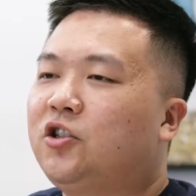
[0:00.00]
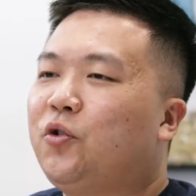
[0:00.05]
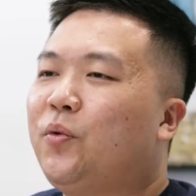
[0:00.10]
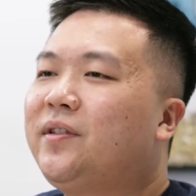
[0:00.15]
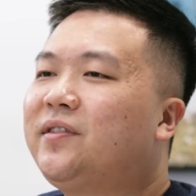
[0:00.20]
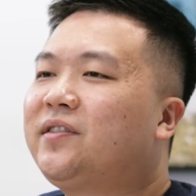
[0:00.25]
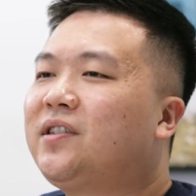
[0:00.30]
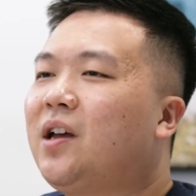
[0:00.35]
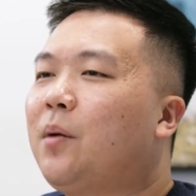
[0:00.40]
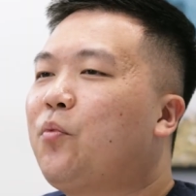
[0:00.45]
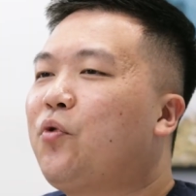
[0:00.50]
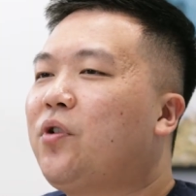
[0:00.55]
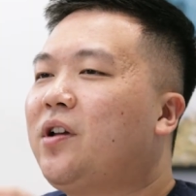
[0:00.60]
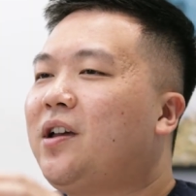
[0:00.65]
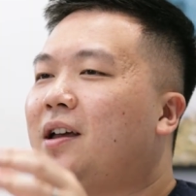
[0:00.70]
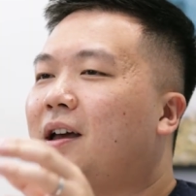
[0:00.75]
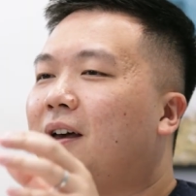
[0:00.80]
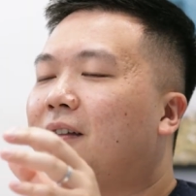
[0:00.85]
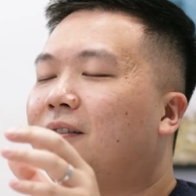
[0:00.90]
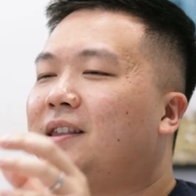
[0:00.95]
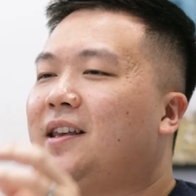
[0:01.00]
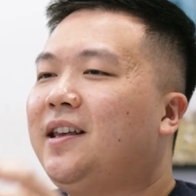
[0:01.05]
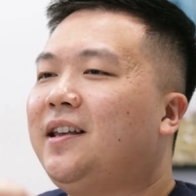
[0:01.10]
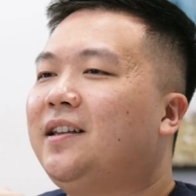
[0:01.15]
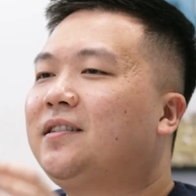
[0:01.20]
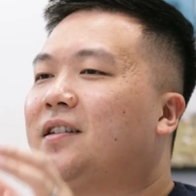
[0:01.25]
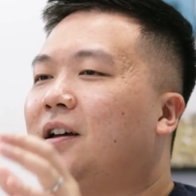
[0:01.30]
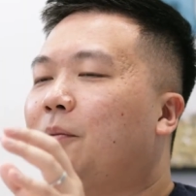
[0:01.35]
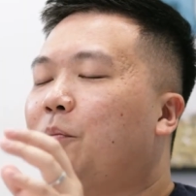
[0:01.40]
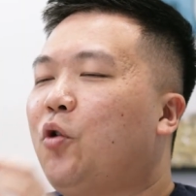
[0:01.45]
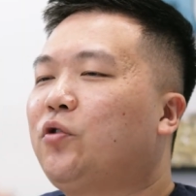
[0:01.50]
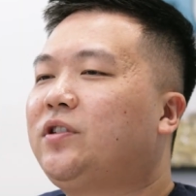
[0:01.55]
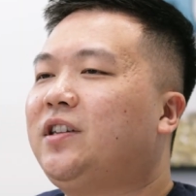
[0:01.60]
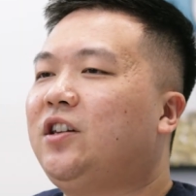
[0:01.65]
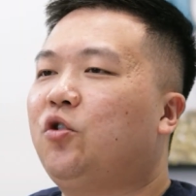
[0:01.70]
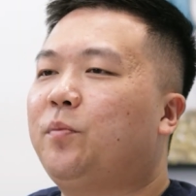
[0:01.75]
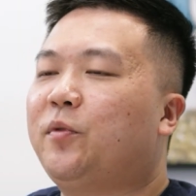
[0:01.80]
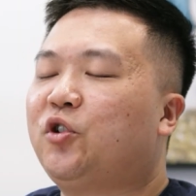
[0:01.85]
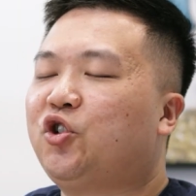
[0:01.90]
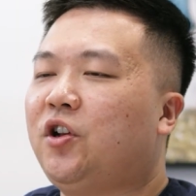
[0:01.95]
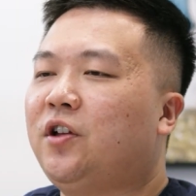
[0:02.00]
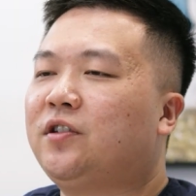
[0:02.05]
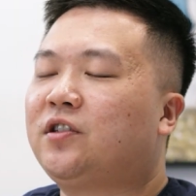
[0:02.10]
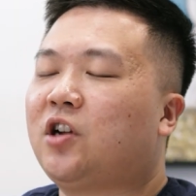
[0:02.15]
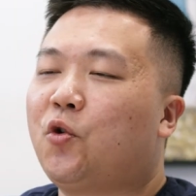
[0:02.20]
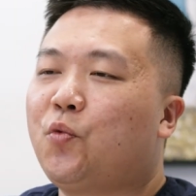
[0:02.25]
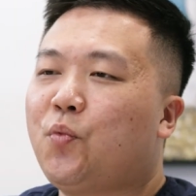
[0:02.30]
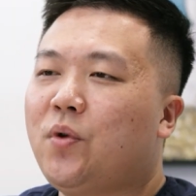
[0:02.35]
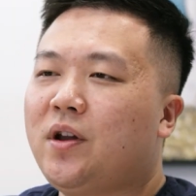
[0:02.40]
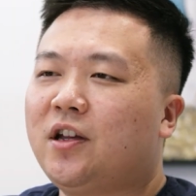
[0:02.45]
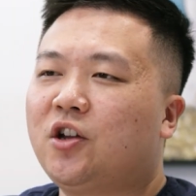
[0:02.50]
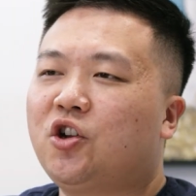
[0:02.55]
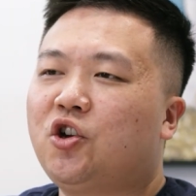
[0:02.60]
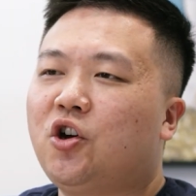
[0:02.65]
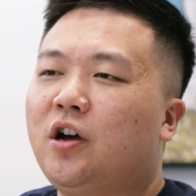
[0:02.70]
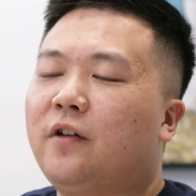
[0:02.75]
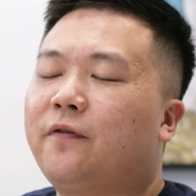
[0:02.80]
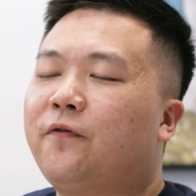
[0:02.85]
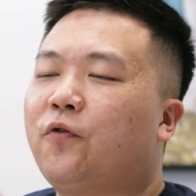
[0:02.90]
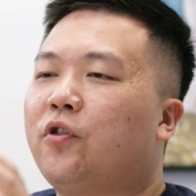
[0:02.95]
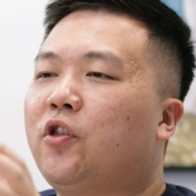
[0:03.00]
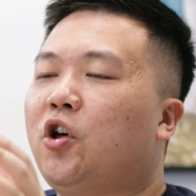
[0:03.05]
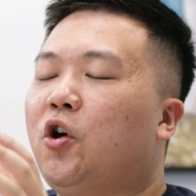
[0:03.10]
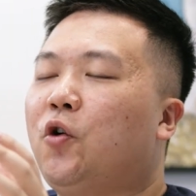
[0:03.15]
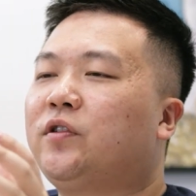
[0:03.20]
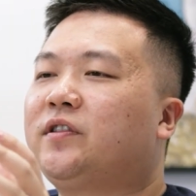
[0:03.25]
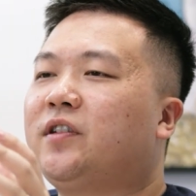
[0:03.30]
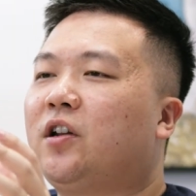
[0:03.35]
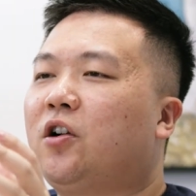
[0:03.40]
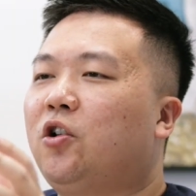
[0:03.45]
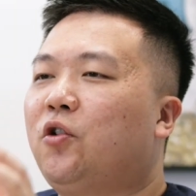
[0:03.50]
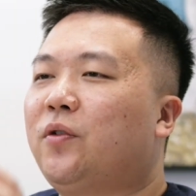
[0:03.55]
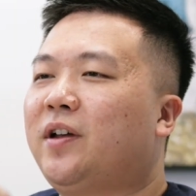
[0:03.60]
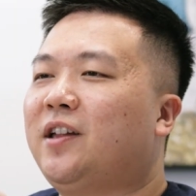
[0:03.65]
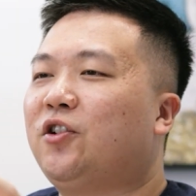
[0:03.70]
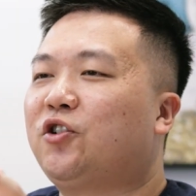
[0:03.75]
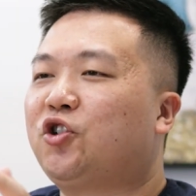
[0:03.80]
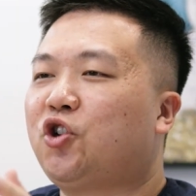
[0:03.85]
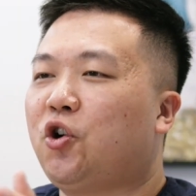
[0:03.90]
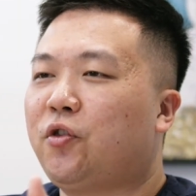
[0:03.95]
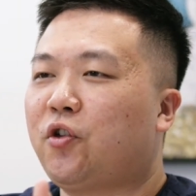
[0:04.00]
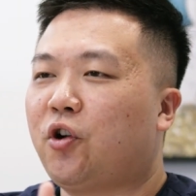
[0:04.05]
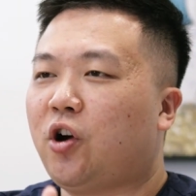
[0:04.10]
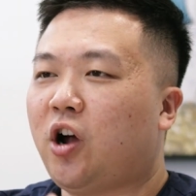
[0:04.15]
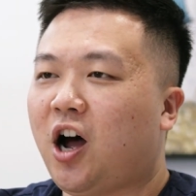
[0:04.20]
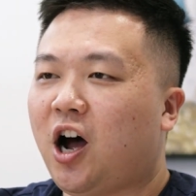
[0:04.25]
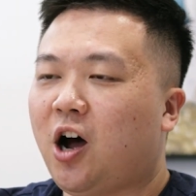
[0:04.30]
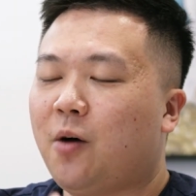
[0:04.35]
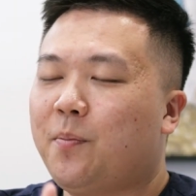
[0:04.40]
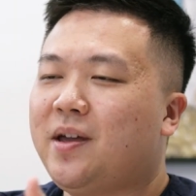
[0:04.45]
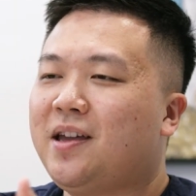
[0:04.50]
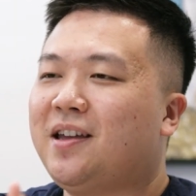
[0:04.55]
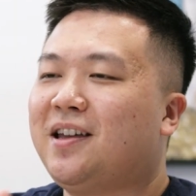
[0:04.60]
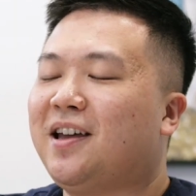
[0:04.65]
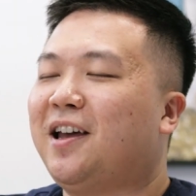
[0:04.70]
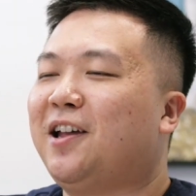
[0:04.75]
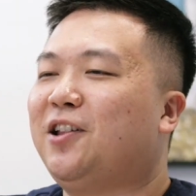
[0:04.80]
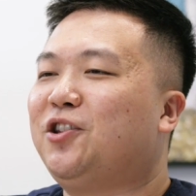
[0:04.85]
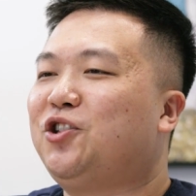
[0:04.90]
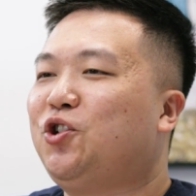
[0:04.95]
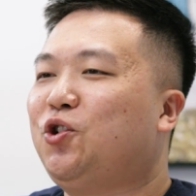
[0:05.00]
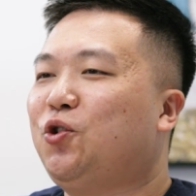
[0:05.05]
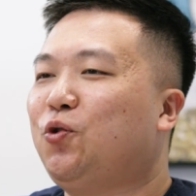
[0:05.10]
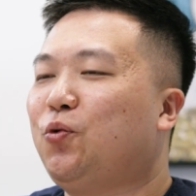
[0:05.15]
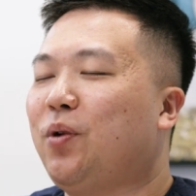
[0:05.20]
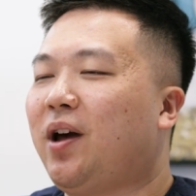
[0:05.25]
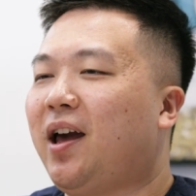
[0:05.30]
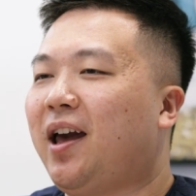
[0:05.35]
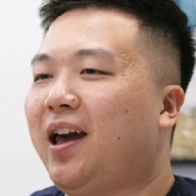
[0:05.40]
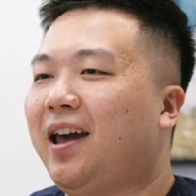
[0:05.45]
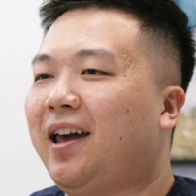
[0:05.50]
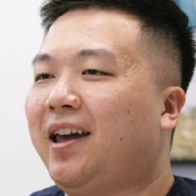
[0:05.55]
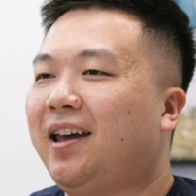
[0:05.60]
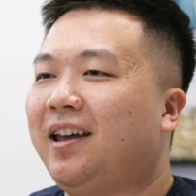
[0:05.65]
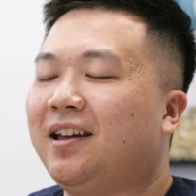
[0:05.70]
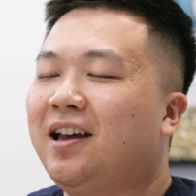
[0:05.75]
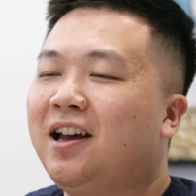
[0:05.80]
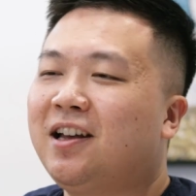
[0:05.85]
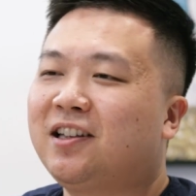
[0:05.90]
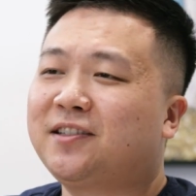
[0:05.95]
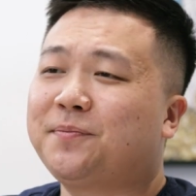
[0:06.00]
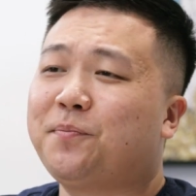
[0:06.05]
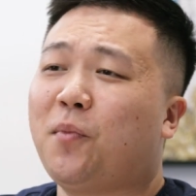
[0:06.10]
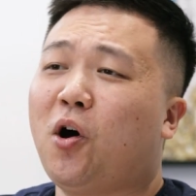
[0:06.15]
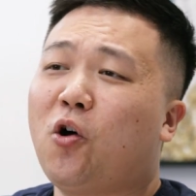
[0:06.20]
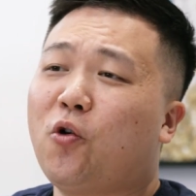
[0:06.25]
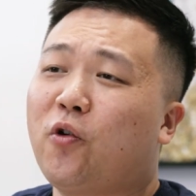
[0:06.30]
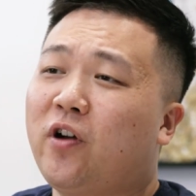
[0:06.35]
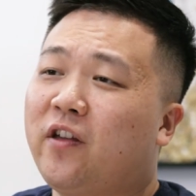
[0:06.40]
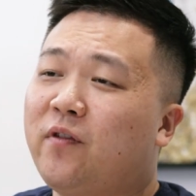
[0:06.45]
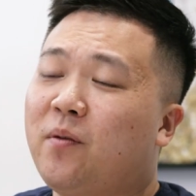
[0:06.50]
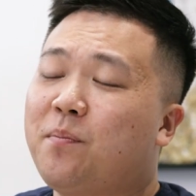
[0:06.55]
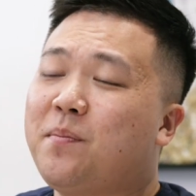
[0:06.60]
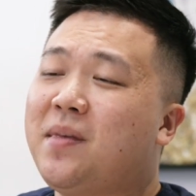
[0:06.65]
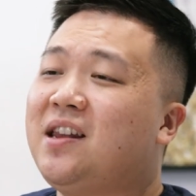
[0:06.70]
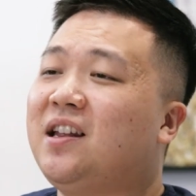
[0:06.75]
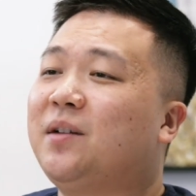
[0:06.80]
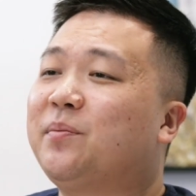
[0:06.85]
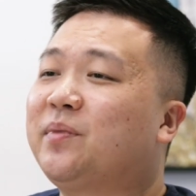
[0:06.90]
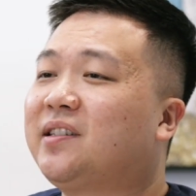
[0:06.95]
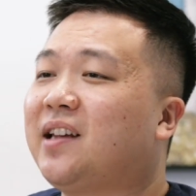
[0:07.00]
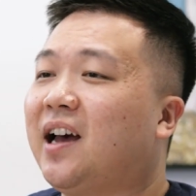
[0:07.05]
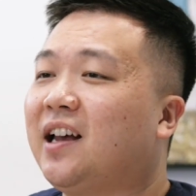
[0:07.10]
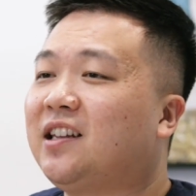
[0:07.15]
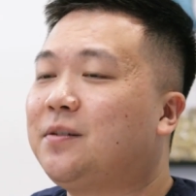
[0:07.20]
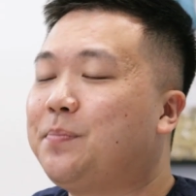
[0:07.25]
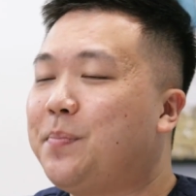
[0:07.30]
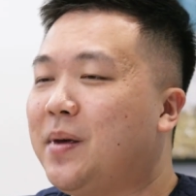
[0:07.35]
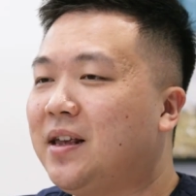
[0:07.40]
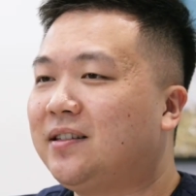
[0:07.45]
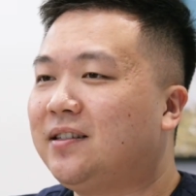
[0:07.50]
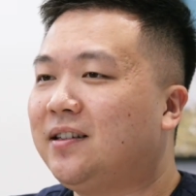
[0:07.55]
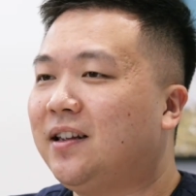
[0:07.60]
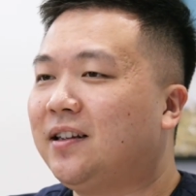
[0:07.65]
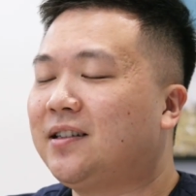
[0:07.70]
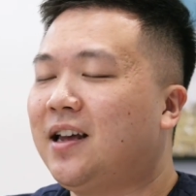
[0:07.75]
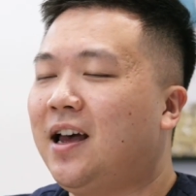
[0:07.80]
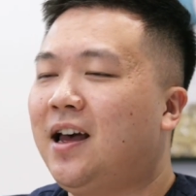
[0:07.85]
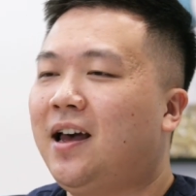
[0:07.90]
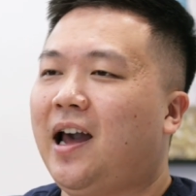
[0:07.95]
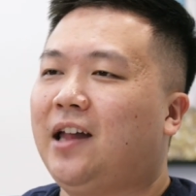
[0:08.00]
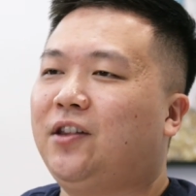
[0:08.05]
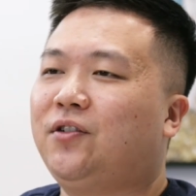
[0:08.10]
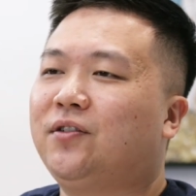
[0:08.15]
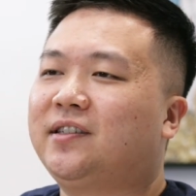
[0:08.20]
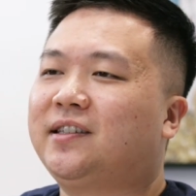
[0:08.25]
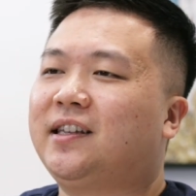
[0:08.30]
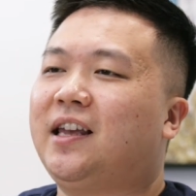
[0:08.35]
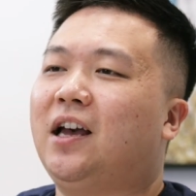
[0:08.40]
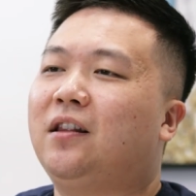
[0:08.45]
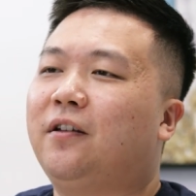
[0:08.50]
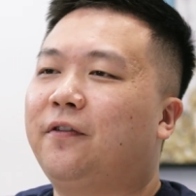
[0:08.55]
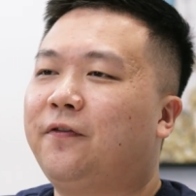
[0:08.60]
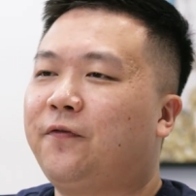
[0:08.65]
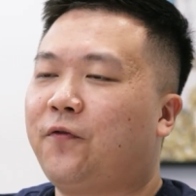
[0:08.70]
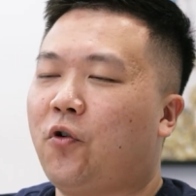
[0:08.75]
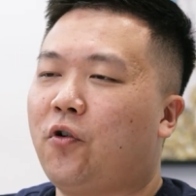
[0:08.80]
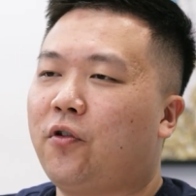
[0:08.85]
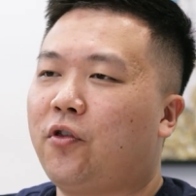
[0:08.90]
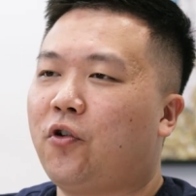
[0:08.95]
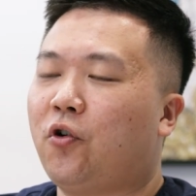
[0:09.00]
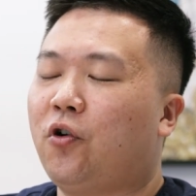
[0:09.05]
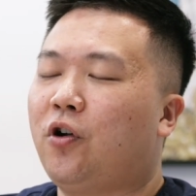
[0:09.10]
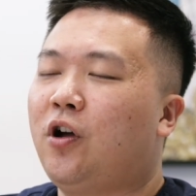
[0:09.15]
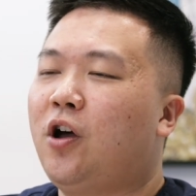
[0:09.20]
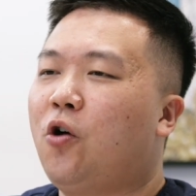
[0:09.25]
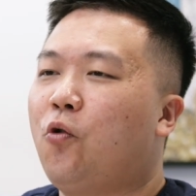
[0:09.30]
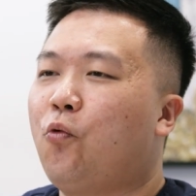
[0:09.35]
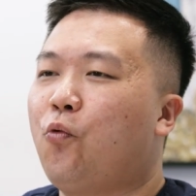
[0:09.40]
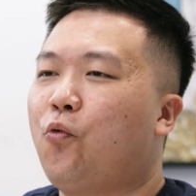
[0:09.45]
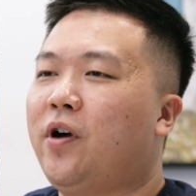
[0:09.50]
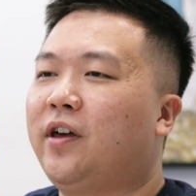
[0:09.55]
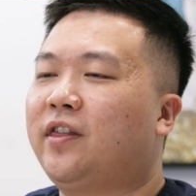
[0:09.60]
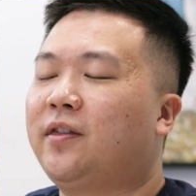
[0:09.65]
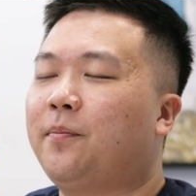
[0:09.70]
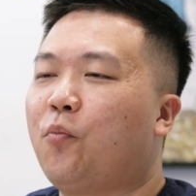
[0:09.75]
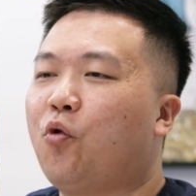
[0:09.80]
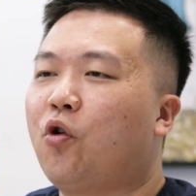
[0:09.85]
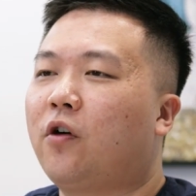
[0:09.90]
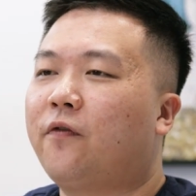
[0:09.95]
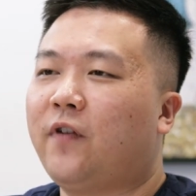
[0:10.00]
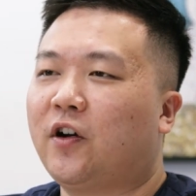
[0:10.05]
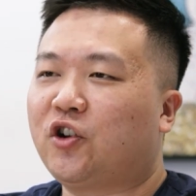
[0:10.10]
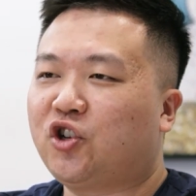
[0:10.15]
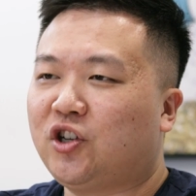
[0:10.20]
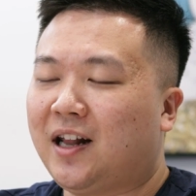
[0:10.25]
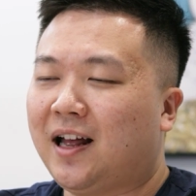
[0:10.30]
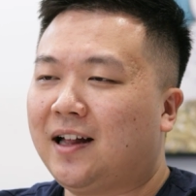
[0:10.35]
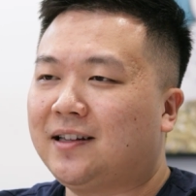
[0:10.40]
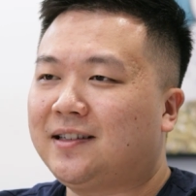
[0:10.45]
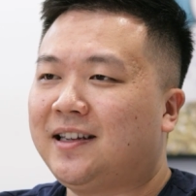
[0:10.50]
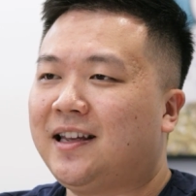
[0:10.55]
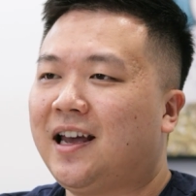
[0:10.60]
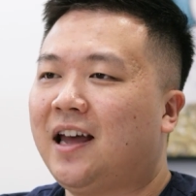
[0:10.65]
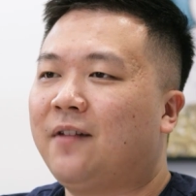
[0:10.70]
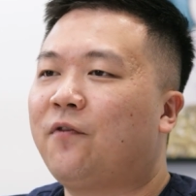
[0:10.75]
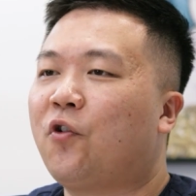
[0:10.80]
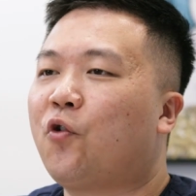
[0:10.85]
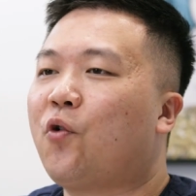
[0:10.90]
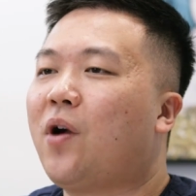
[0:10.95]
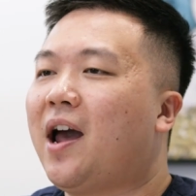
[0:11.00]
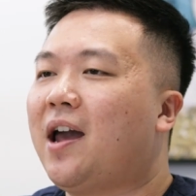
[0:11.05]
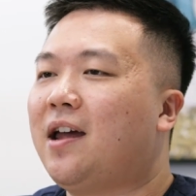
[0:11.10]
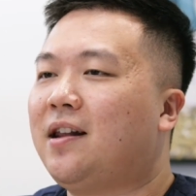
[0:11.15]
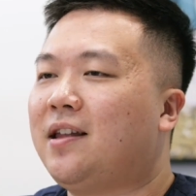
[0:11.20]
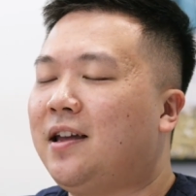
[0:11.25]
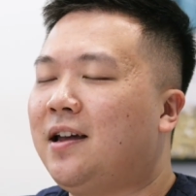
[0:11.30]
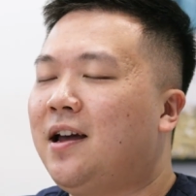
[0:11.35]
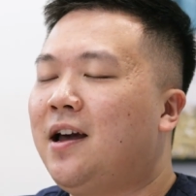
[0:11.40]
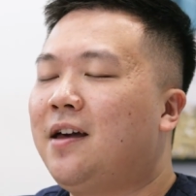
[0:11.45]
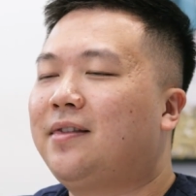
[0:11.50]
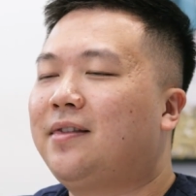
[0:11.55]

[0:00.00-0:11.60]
So in summary, these multi-needle machines are really good for those that are looking to turn their hobby into a small or even medium-sized business and to scale it further with more functionality and variety